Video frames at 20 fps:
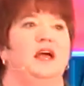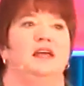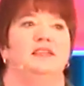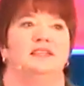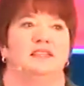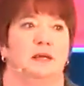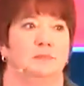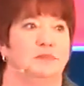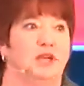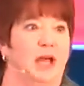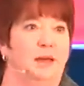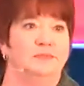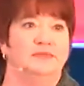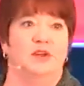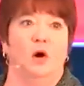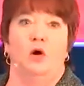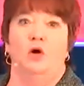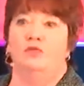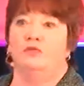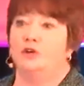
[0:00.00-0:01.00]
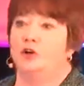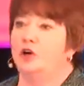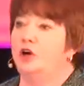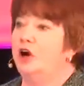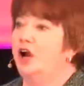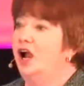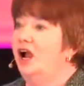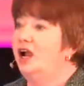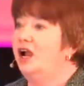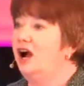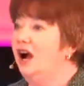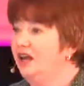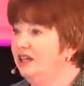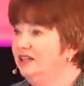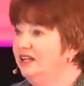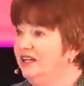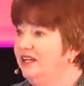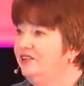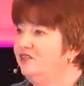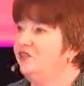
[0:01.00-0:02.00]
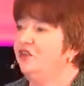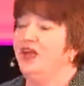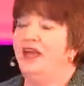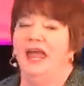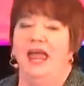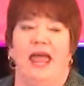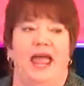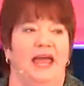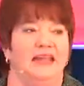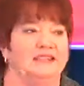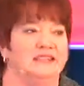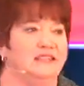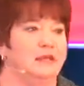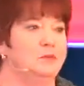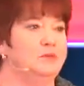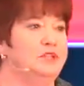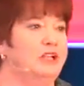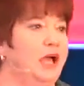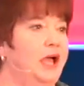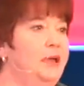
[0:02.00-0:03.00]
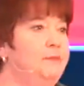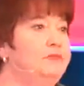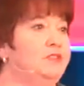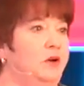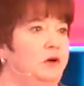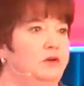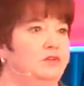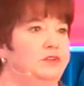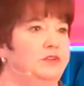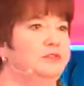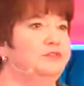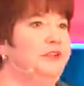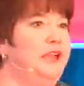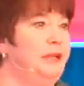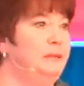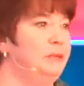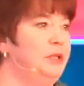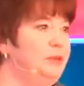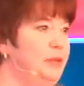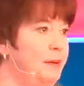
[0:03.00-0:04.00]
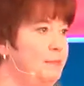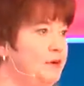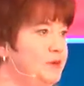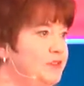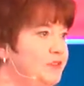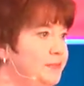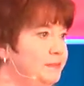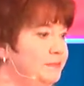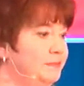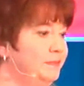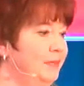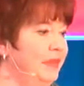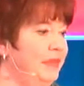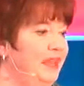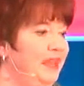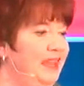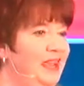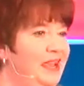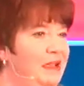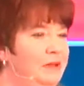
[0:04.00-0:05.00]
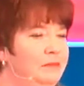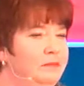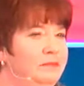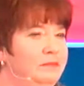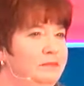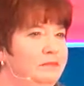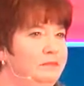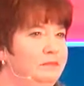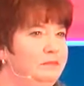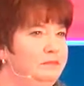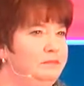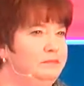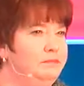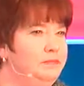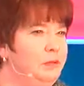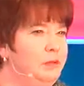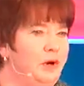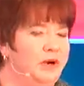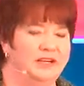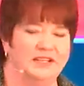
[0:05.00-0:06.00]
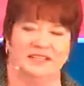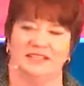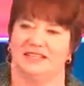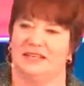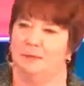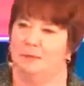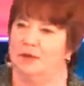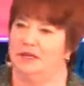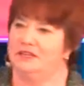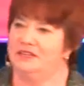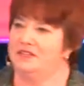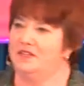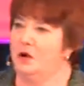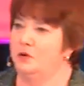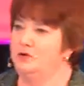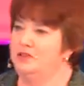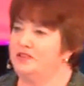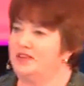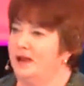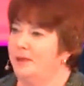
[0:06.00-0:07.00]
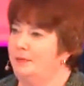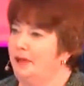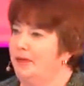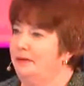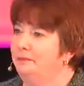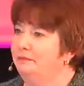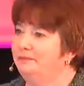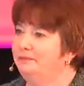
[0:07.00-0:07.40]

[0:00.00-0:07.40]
sometimes over colleagues, and sometimes over family members. But where does skipping stones come in?